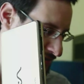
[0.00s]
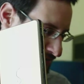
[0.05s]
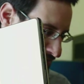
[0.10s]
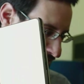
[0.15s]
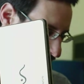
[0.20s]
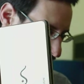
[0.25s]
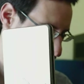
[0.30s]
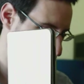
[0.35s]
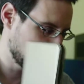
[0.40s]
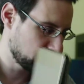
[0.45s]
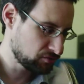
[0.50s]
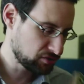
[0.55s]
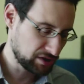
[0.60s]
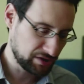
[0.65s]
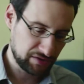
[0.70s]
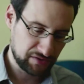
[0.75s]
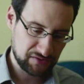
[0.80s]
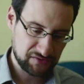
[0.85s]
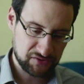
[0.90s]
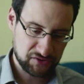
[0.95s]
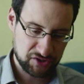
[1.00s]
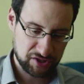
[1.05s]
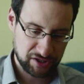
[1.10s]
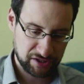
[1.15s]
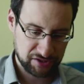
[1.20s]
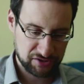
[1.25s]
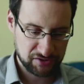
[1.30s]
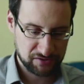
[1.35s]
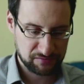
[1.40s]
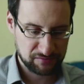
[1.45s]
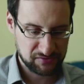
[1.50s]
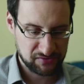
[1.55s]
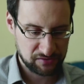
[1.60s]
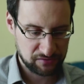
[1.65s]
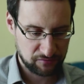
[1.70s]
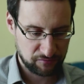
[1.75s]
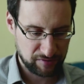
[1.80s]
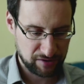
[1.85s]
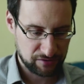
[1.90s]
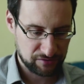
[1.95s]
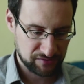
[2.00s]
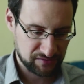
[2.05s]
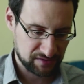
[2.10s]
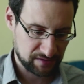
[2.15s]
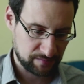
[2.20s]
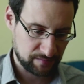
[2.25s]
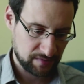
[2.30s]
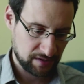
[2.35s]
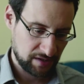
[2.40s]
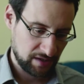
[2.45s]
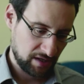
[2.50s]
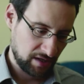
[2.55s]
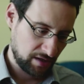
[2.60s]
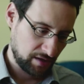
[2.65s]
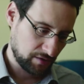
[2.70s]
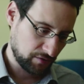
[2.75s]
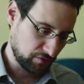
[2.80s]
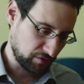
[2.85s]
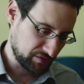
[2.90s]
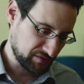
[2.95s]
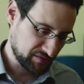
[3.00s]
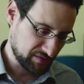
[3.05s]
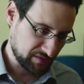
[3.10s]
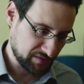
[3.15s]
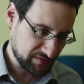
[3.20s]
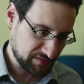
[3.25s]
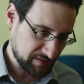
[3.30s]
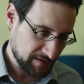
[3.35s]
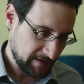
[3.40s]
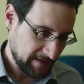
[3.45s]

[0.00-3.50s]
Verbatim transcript: then it usually discharges within a week or some nonsense.